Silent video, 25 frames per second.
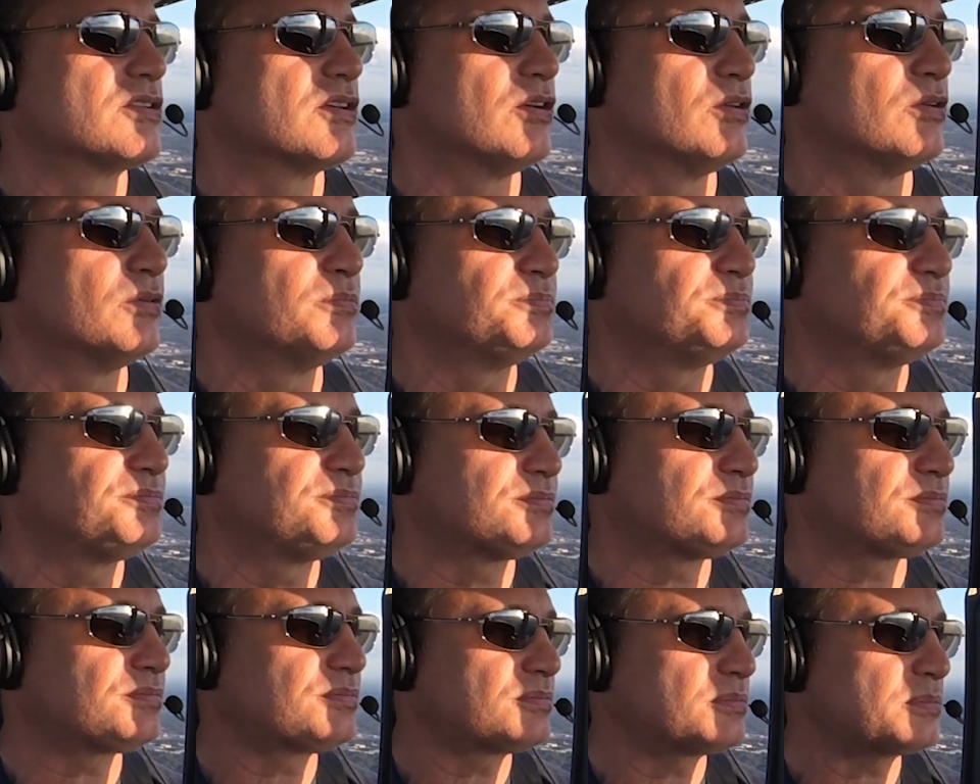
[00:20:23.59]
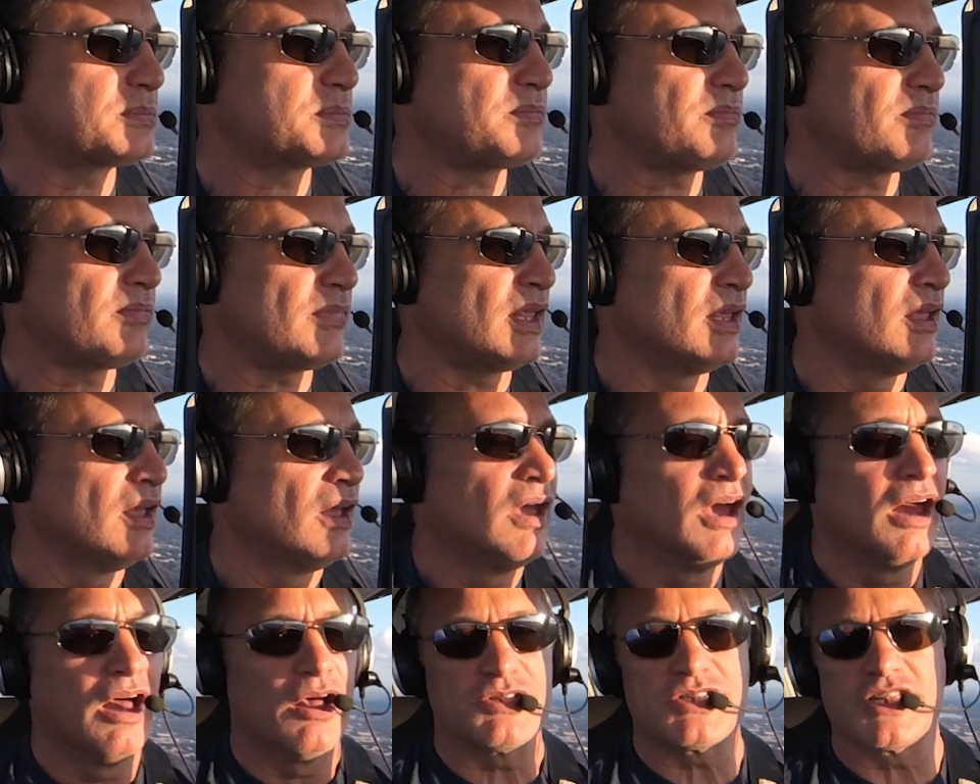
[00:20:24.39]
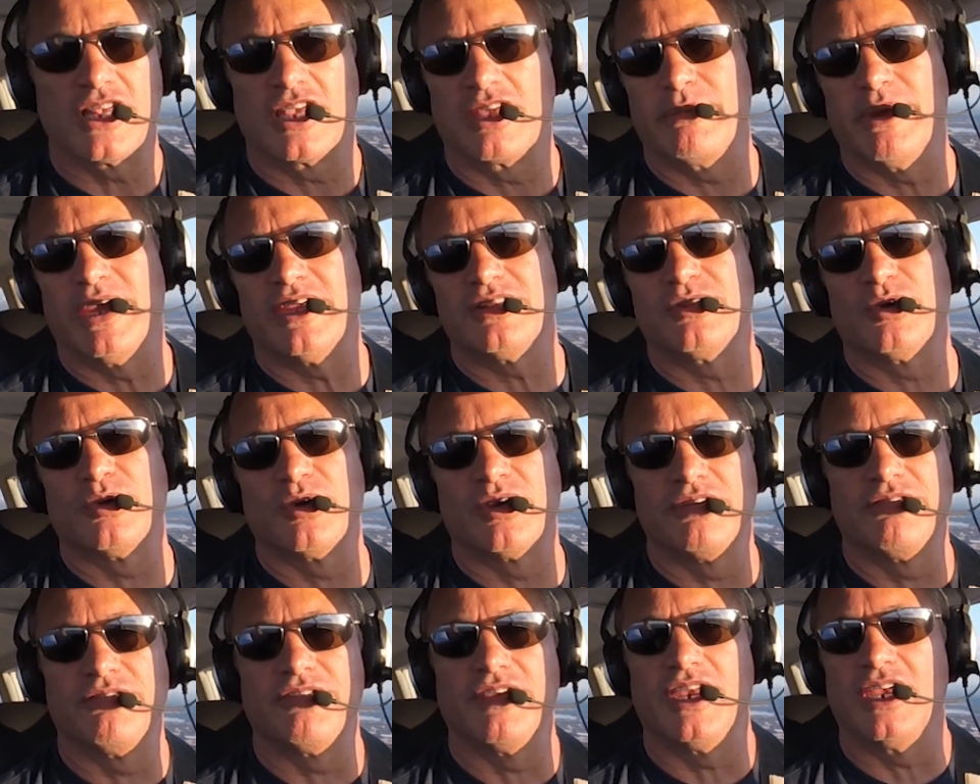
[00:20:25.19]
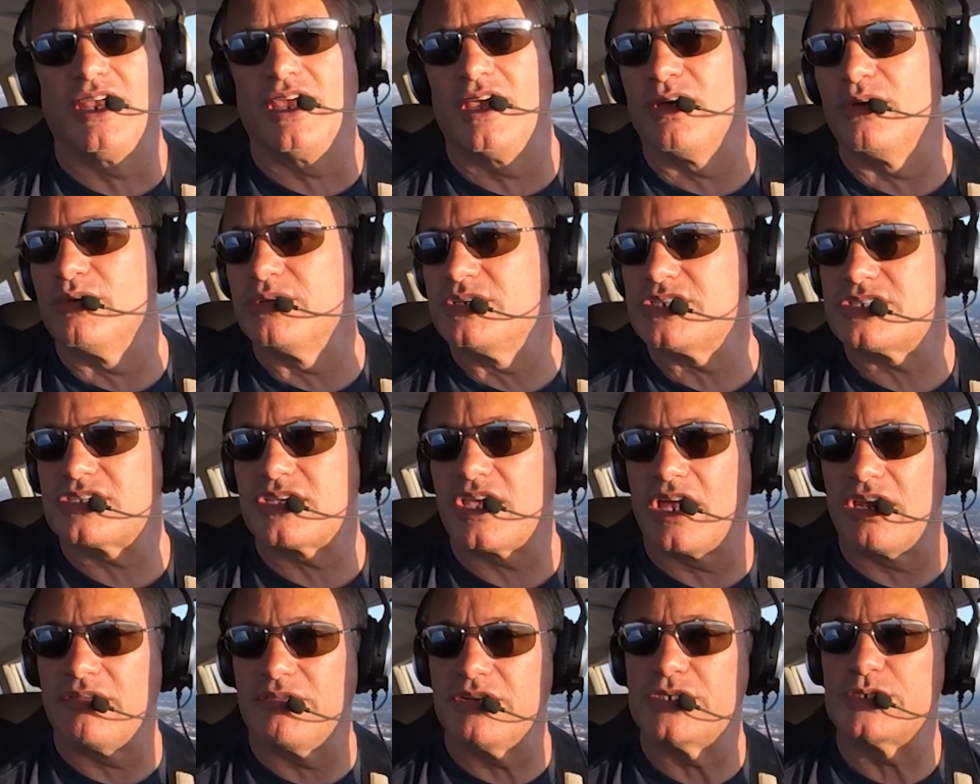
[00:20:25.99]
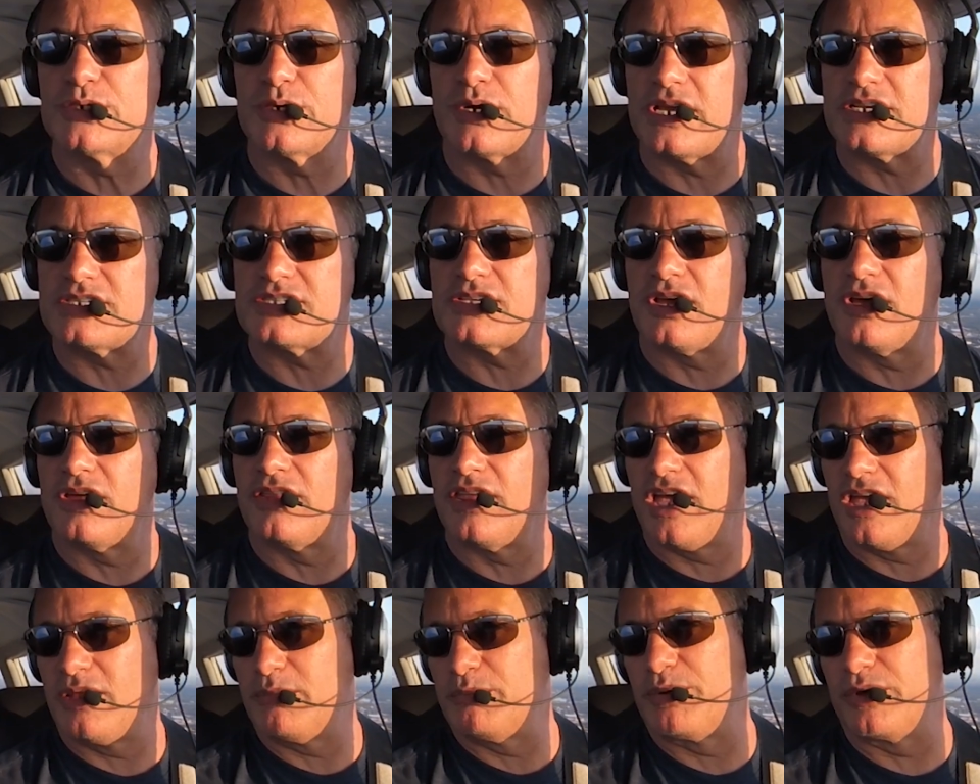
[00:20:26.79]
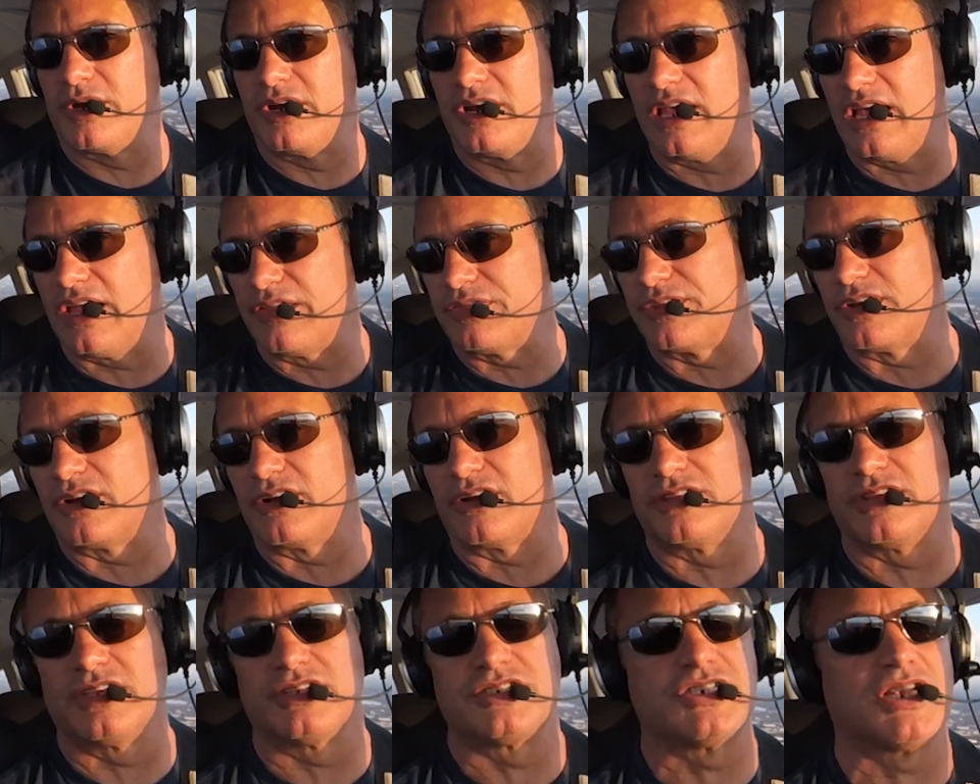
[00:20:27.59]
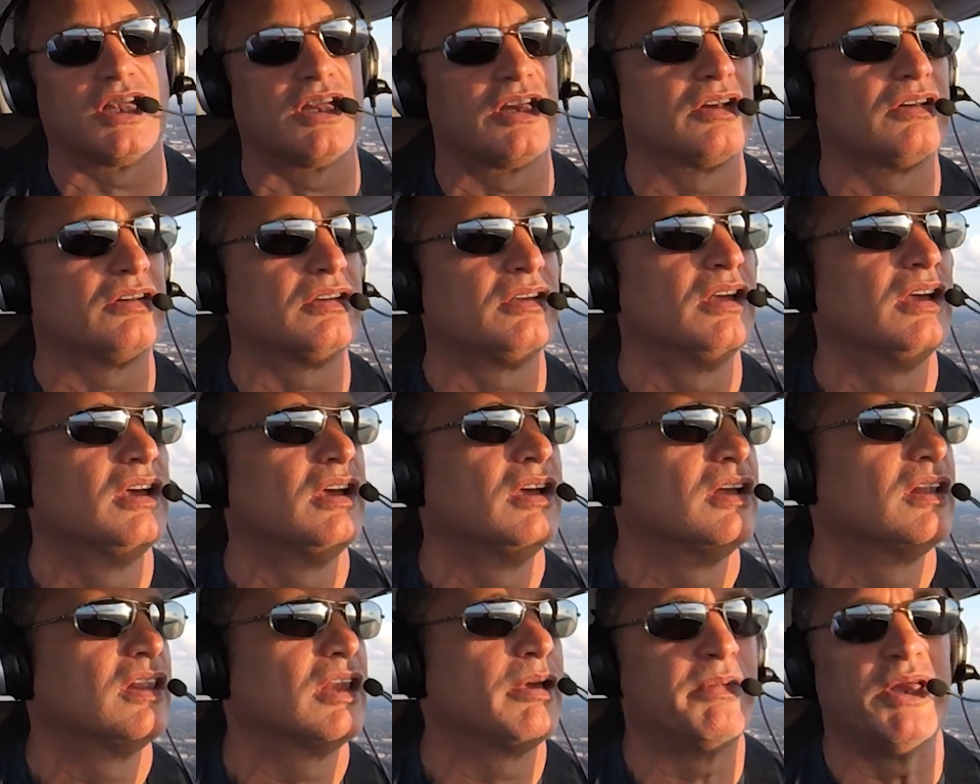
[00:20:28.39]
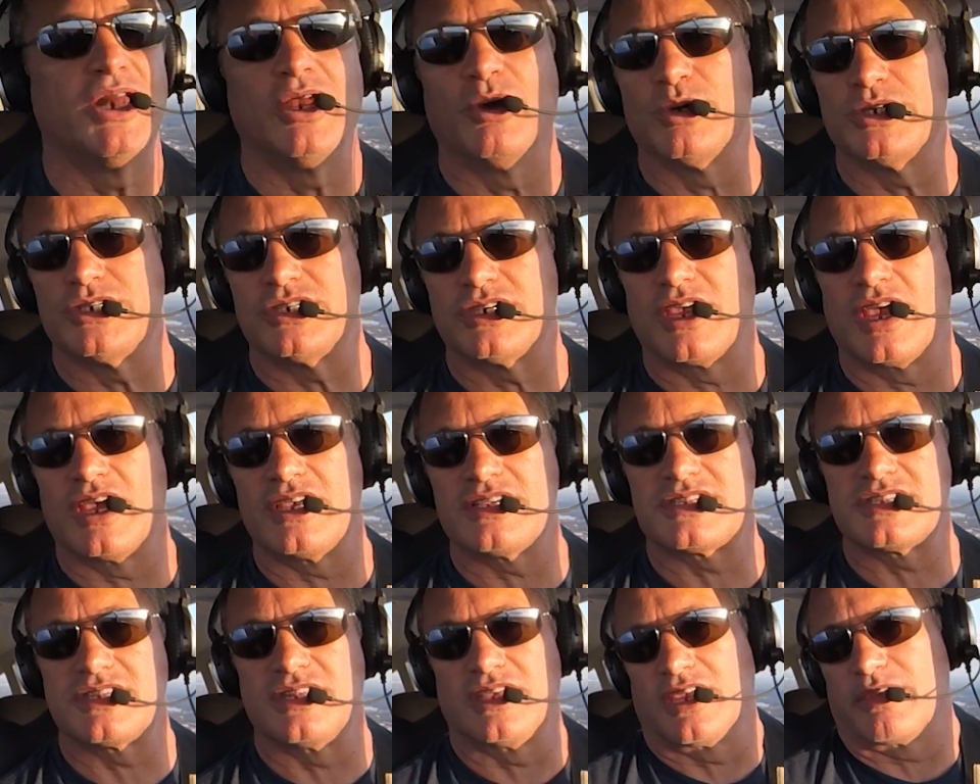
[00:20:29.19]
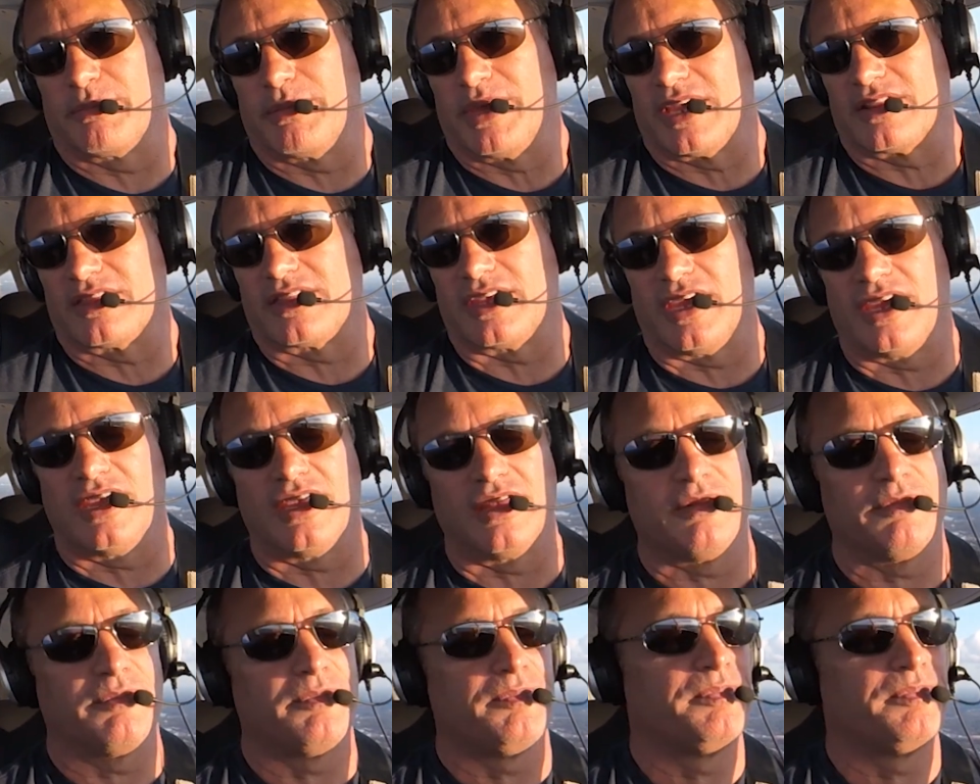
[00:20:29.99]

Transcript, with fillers: So I was thinking about doing a video and just kind of address all that and put it out there on the channel. Let me know what you guys think about that.